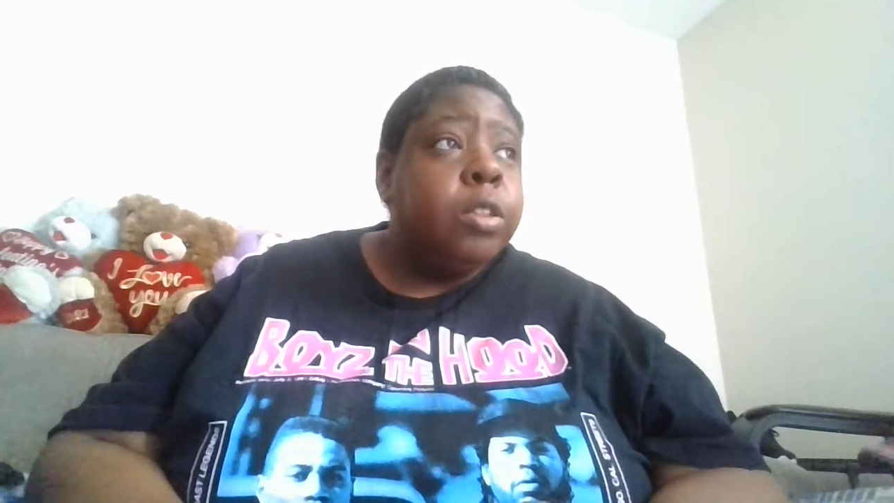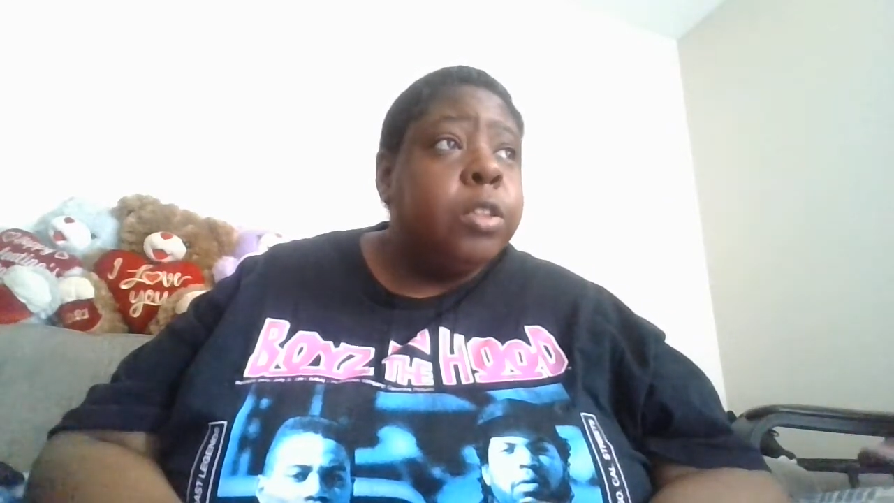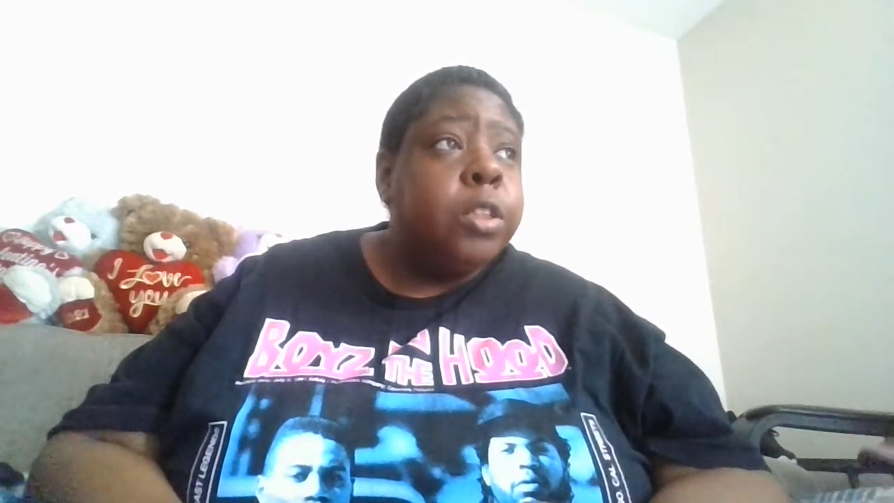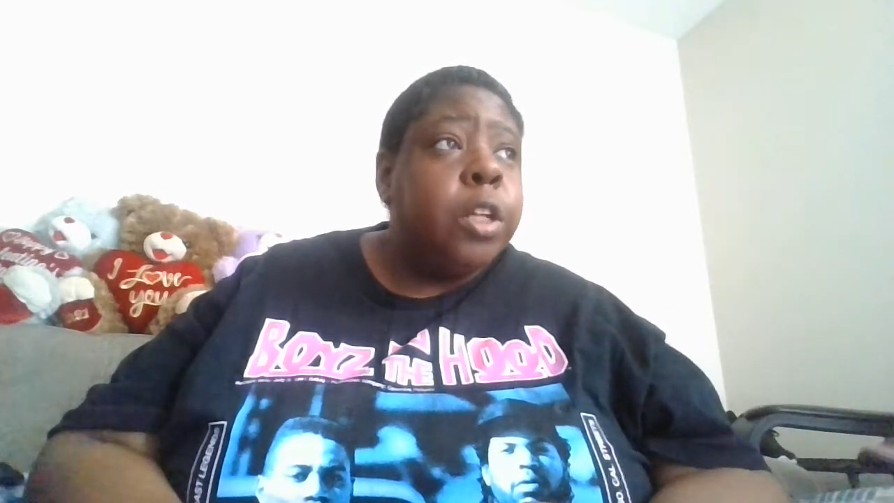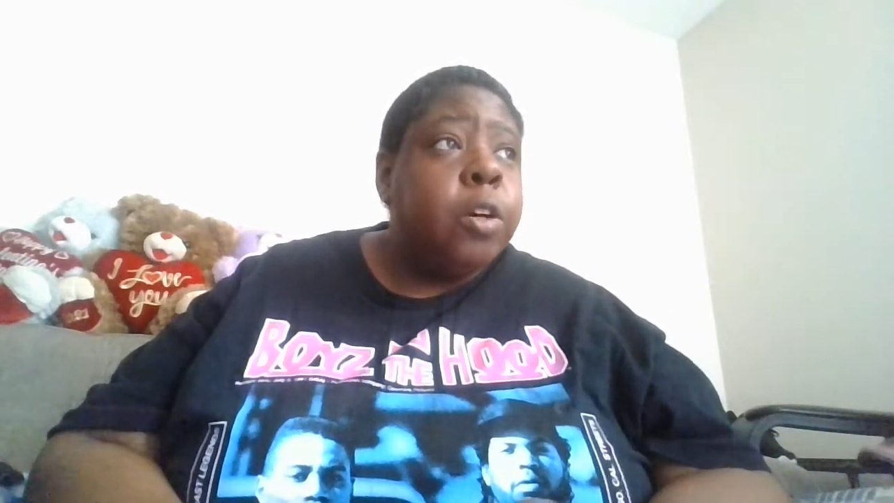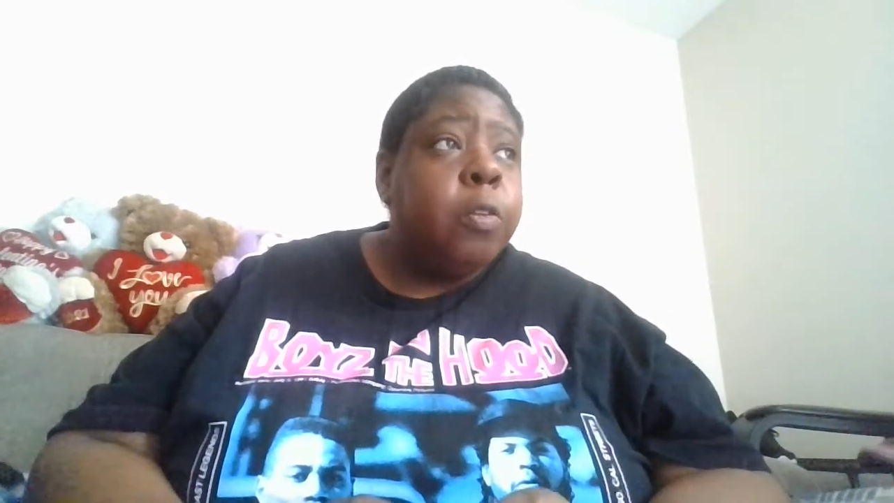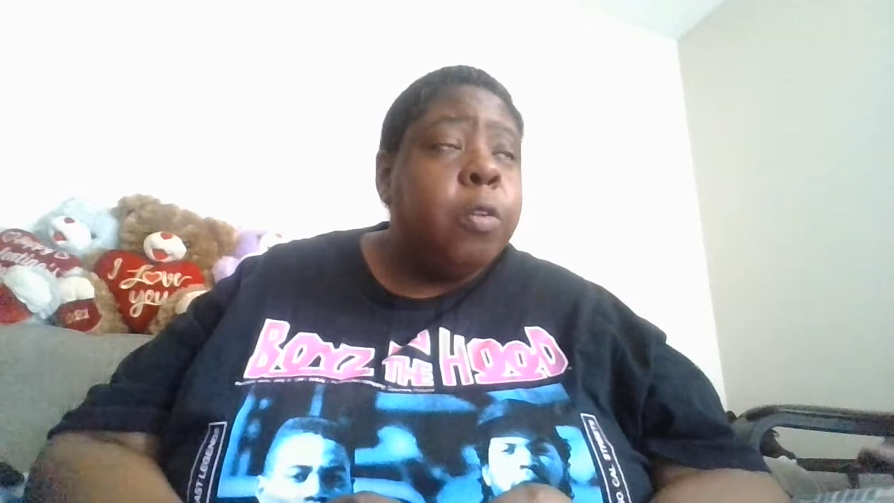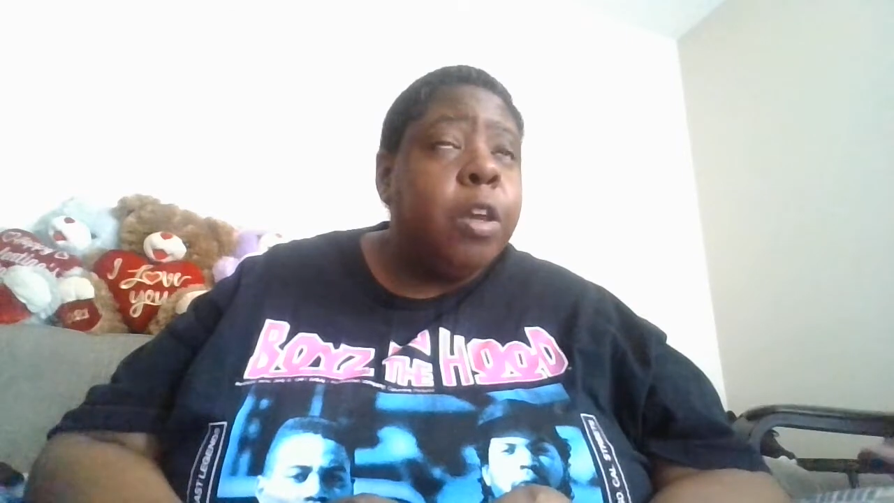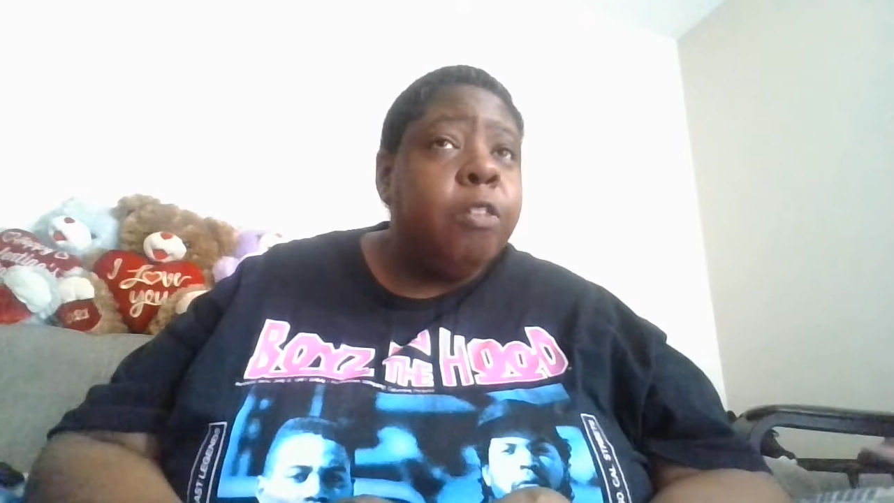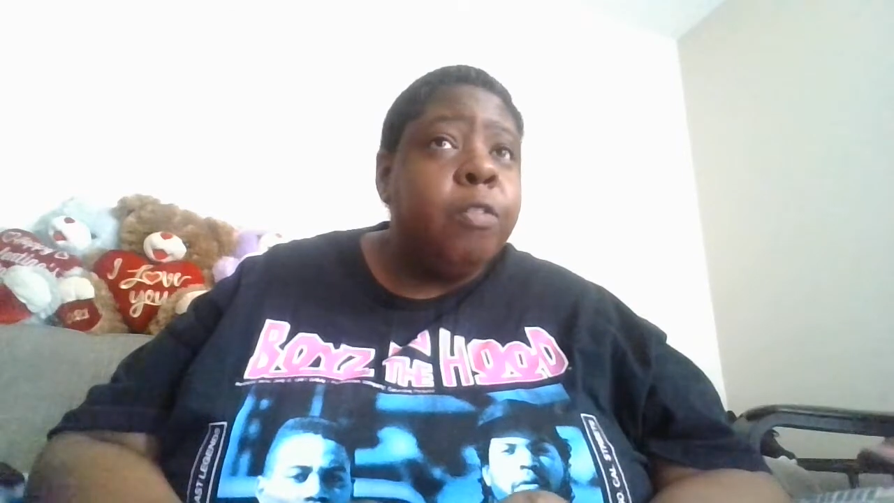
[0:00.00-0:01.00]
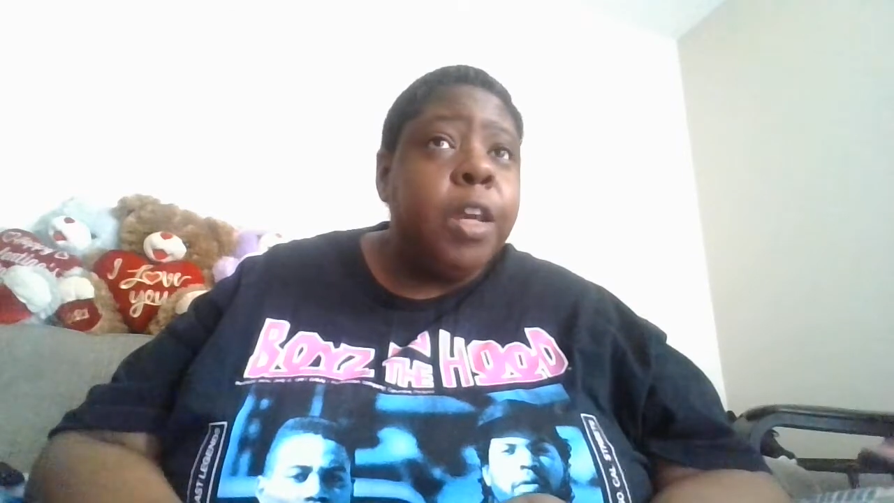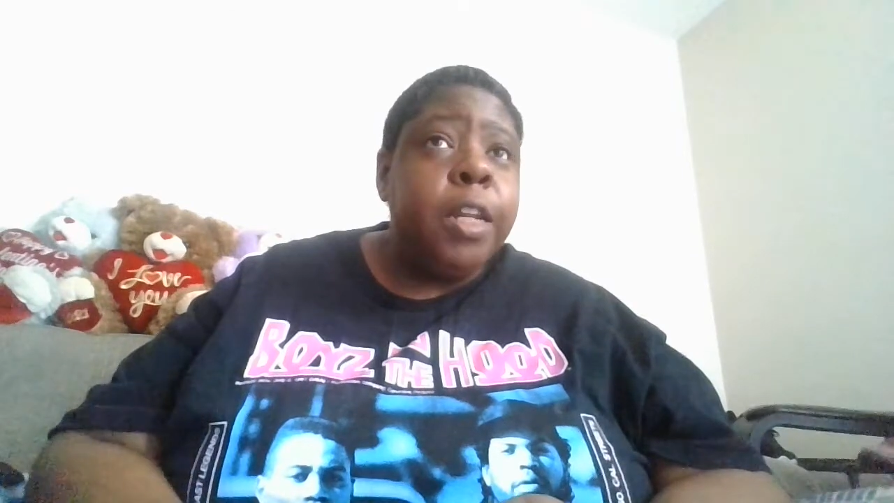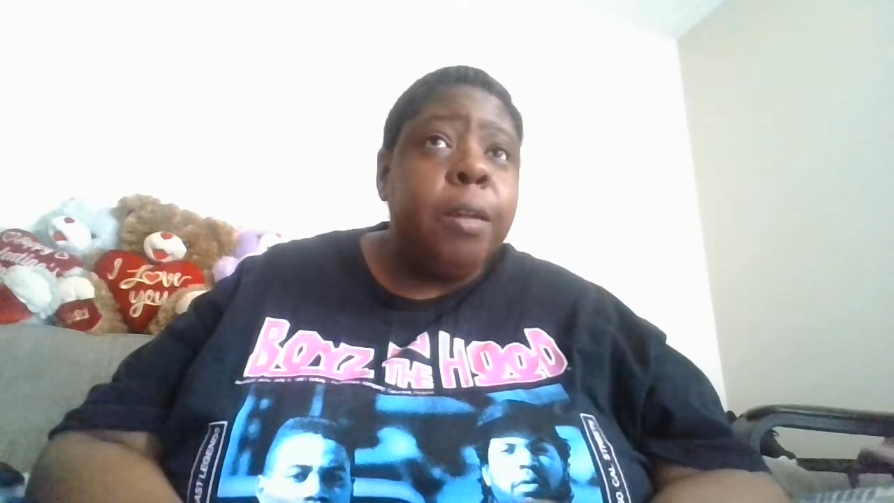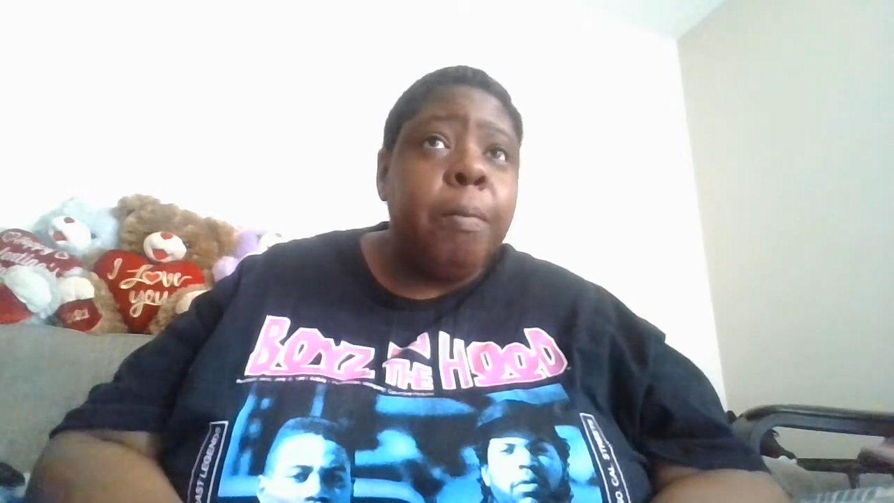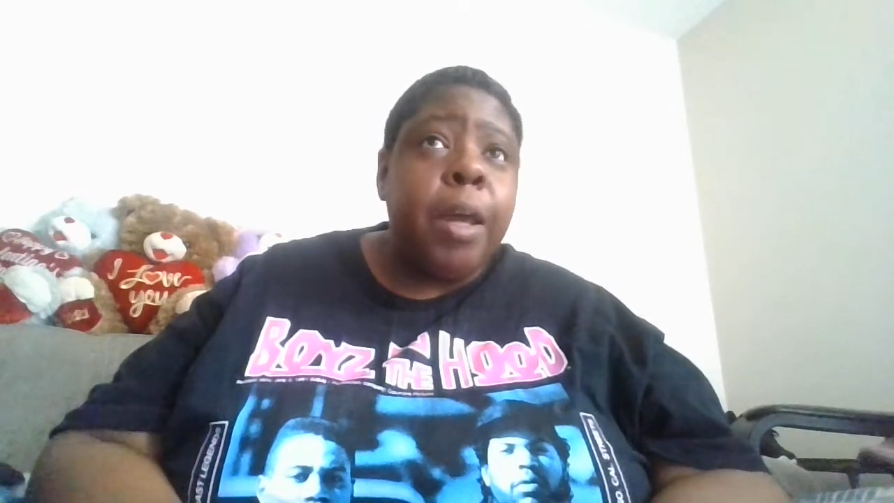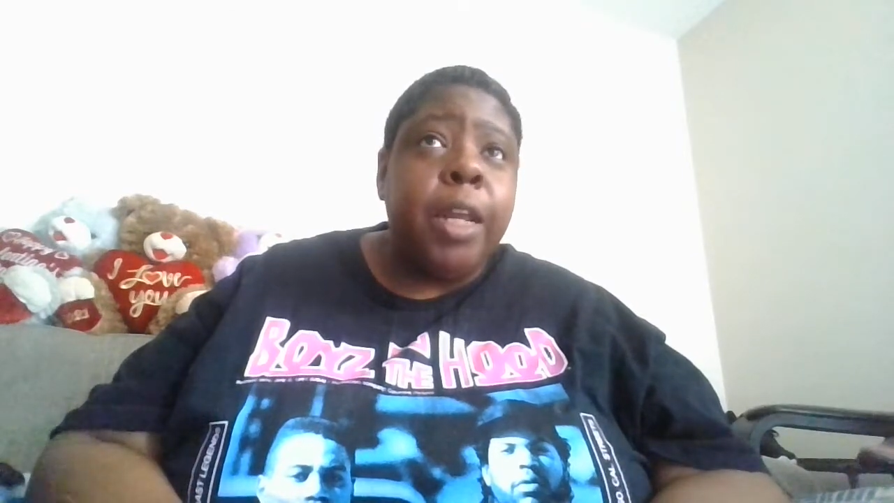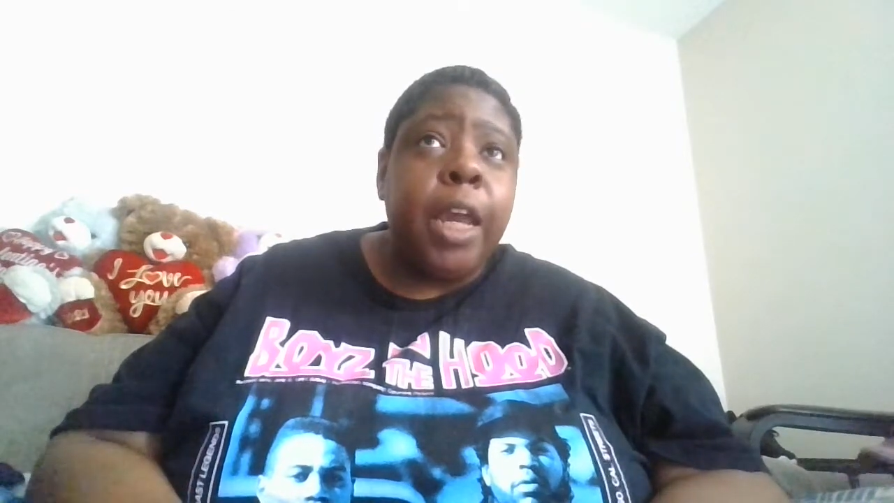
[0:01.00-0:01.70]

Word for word: you know, if anybody